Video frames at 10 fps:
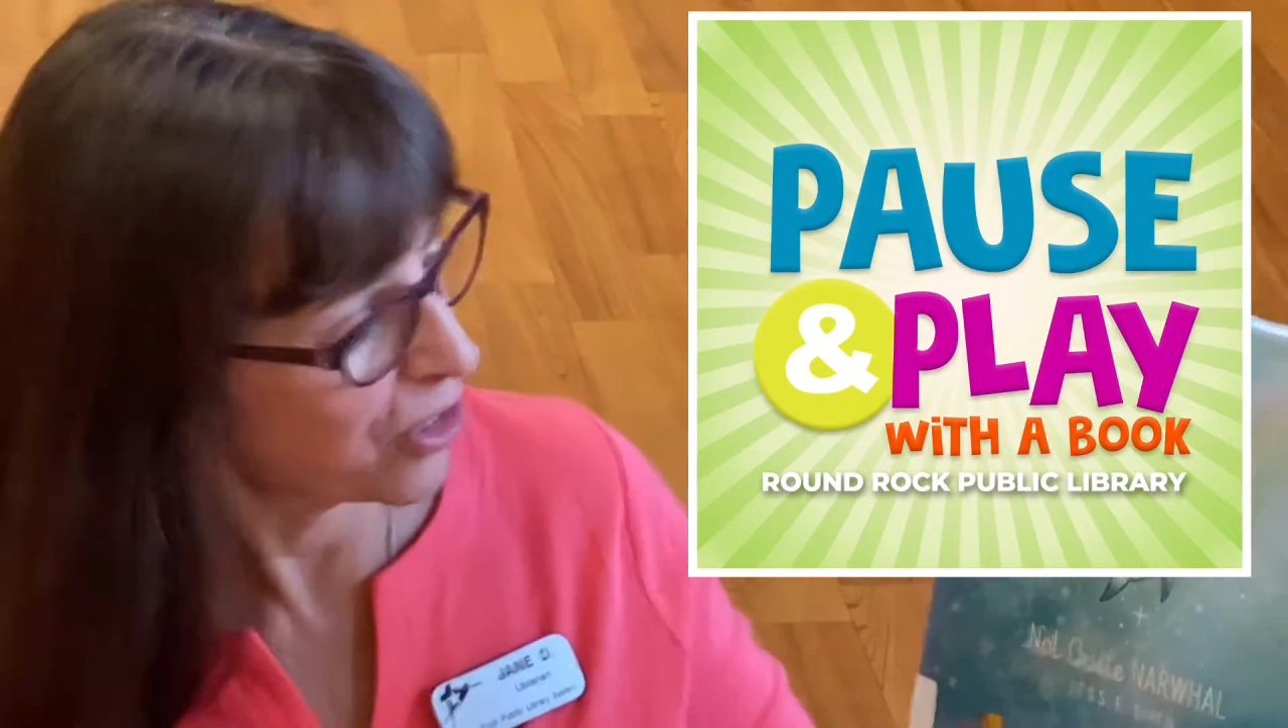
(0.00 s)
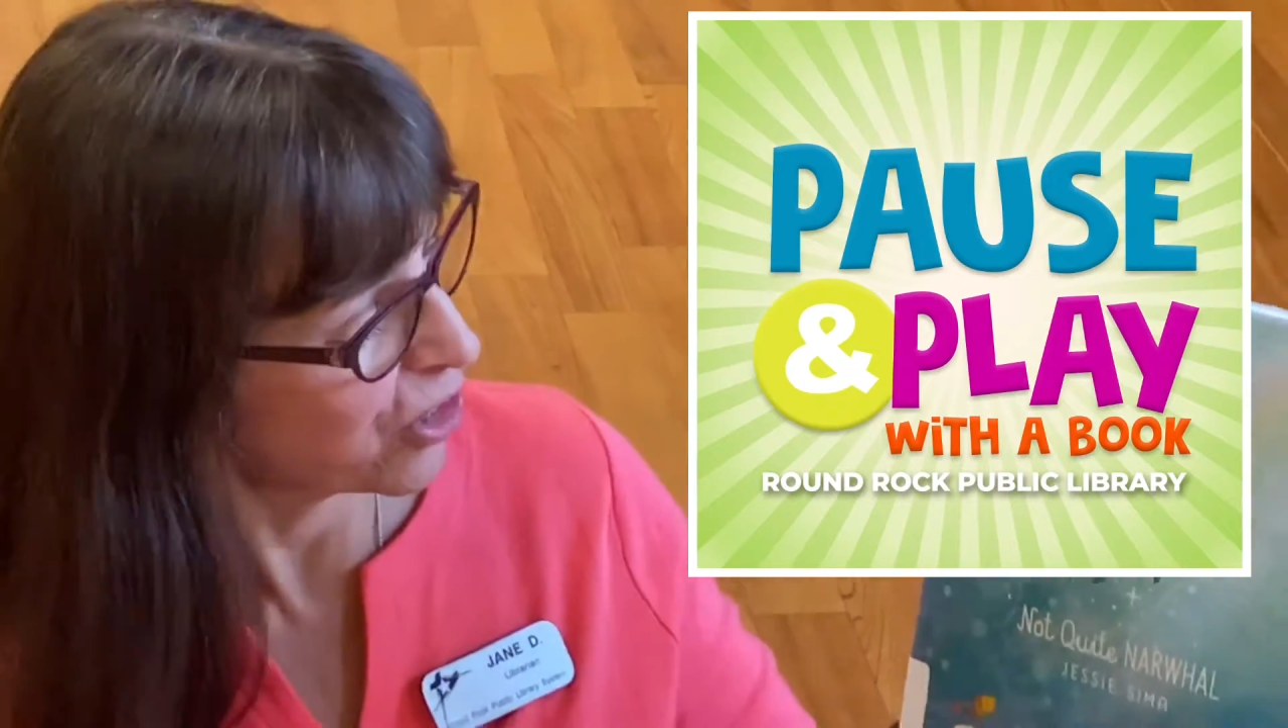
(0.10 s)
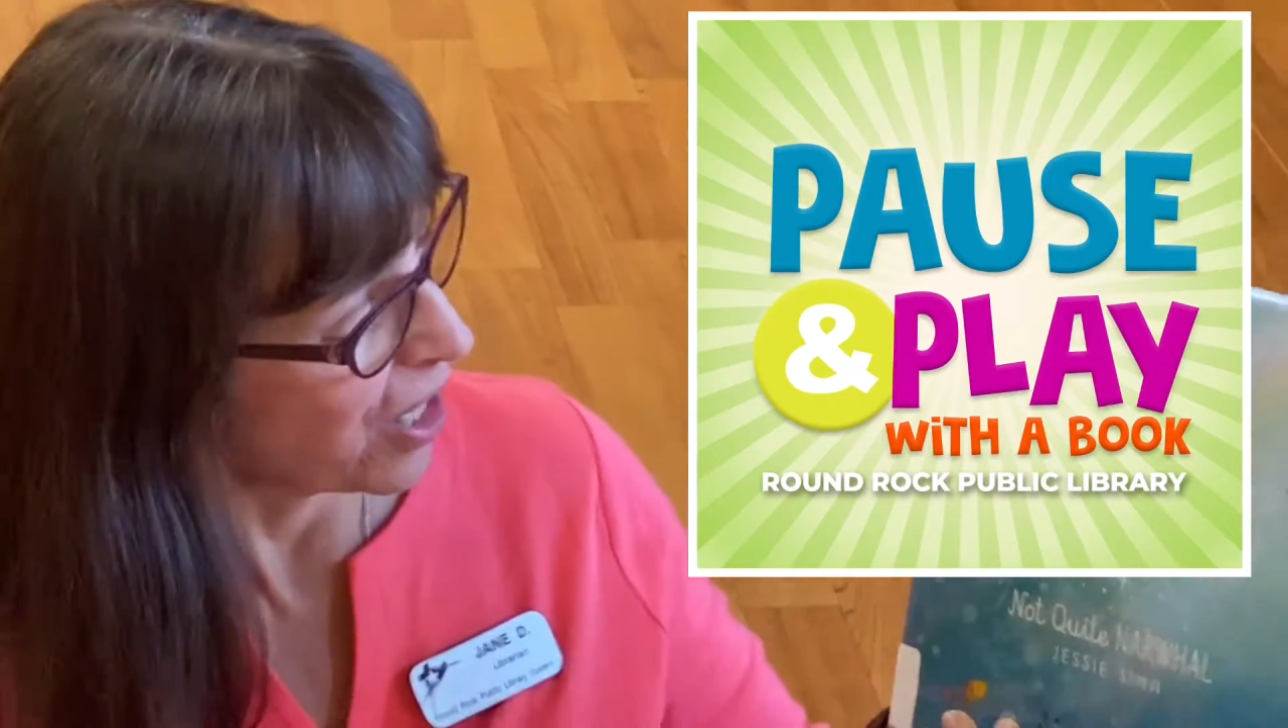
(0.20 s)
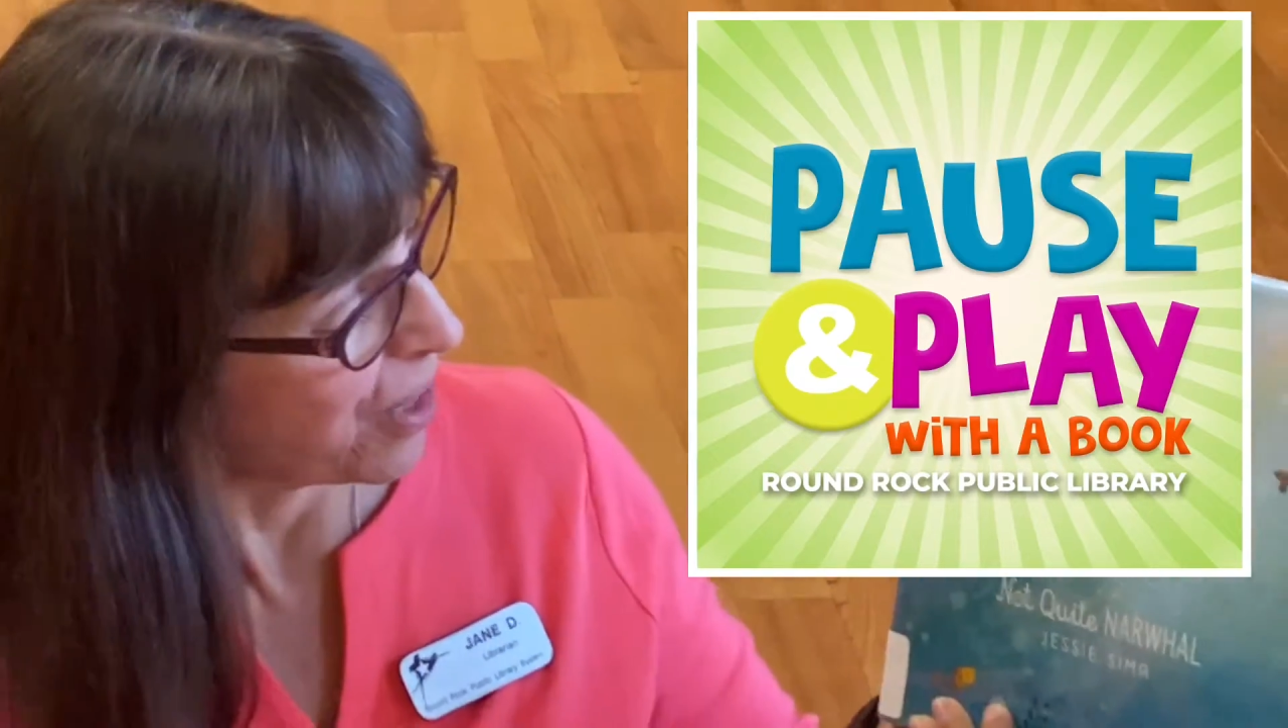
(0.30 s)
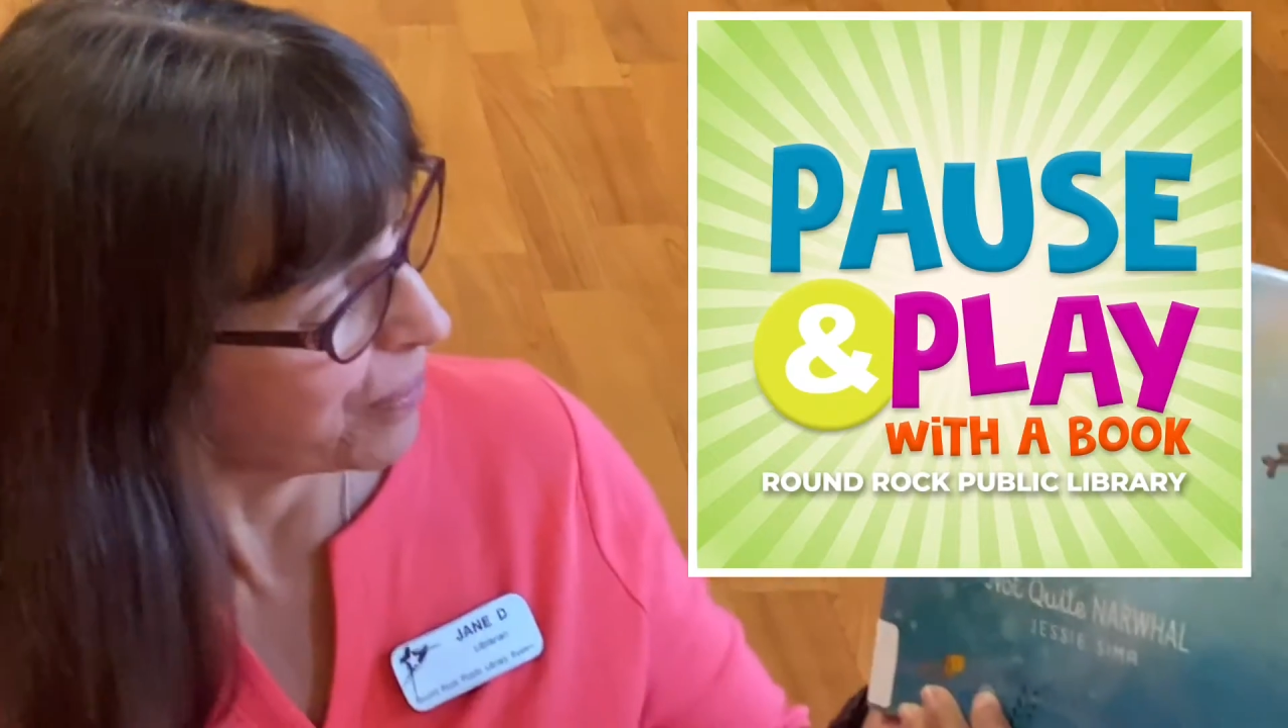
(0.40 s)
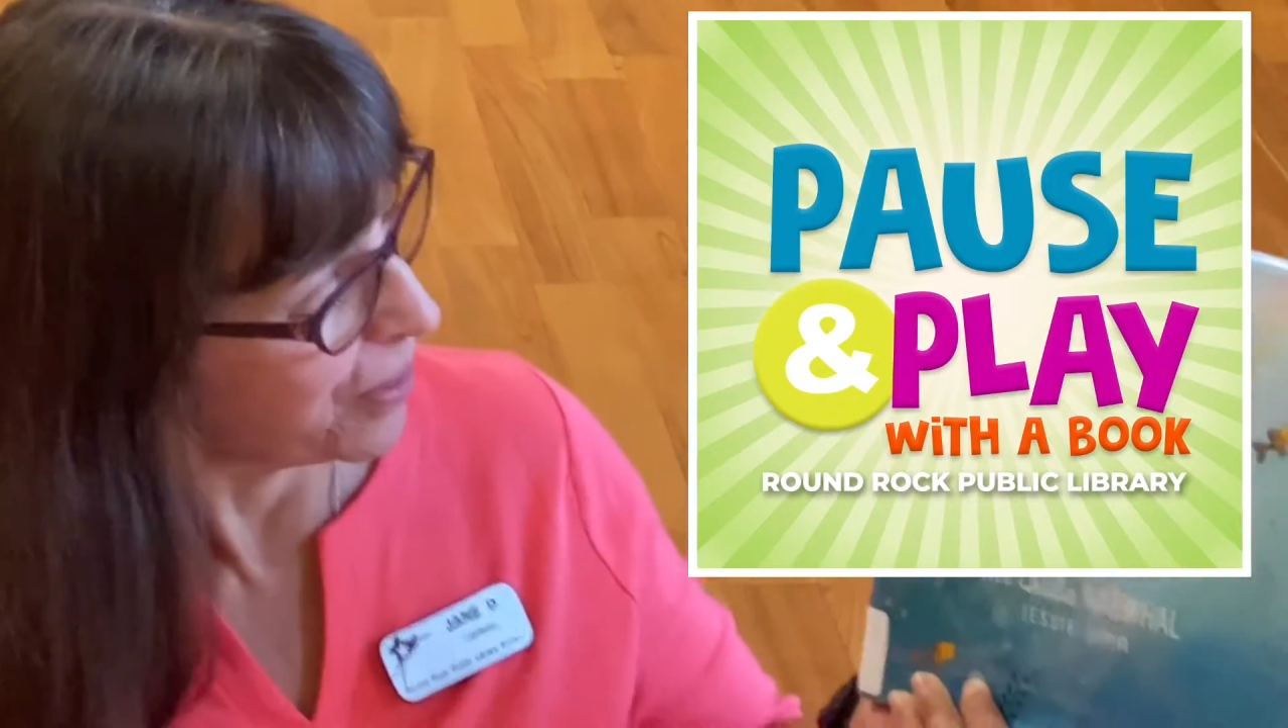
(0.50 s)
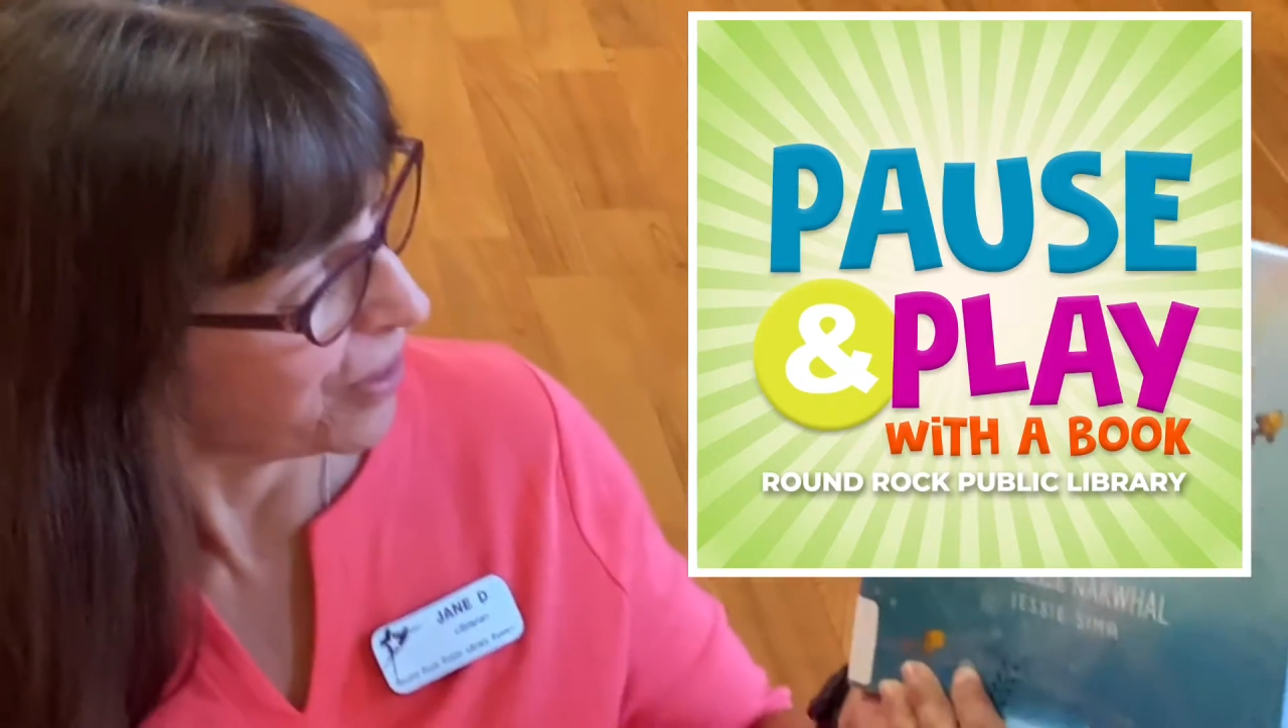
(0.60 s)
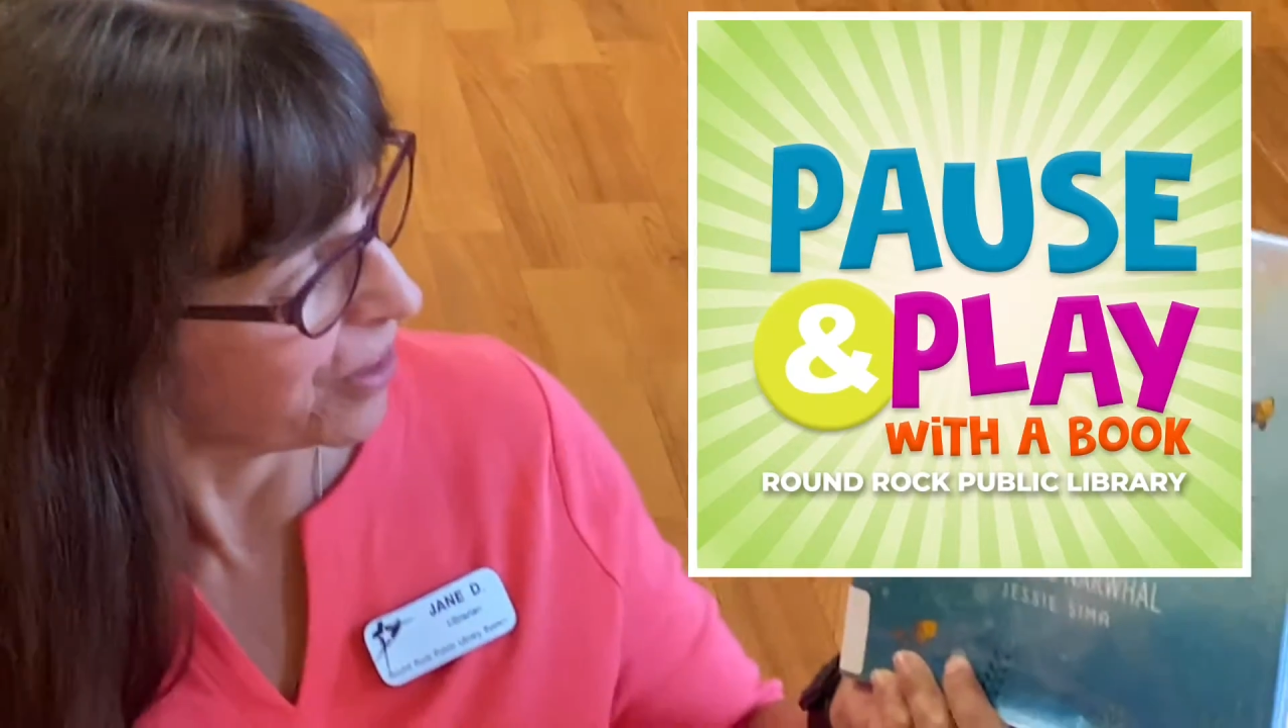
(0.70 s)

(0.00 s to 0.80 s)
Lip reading: to share with